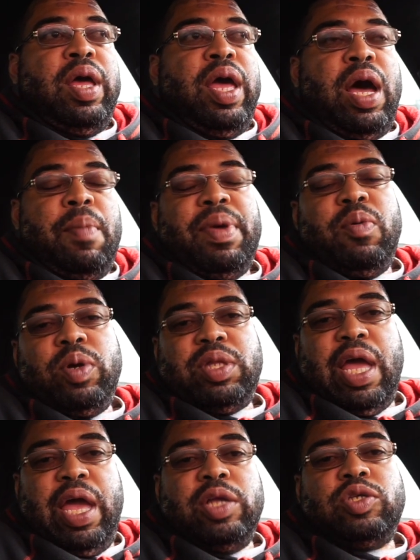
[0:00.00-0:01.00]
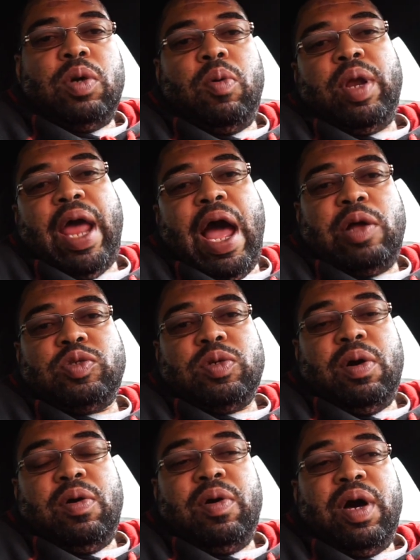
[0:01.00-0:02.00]
helped me with the intro and
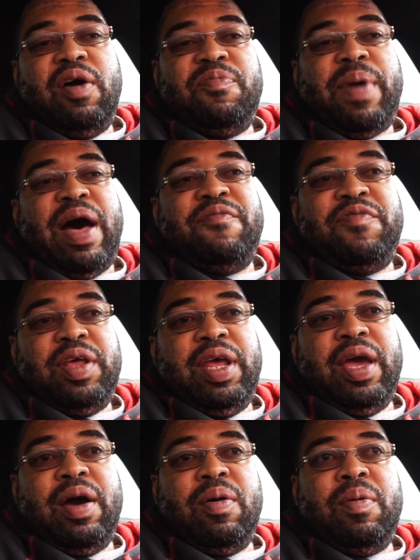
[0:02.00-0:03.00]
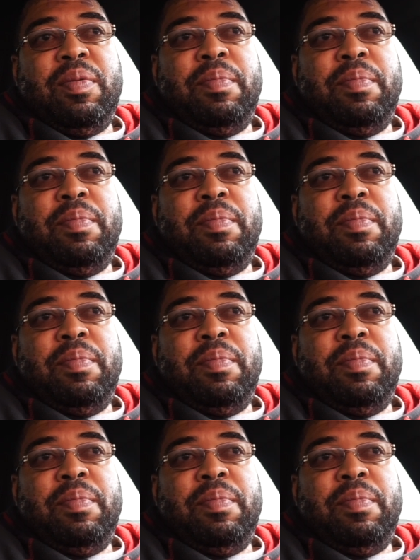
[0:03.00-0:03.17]
outro of my video.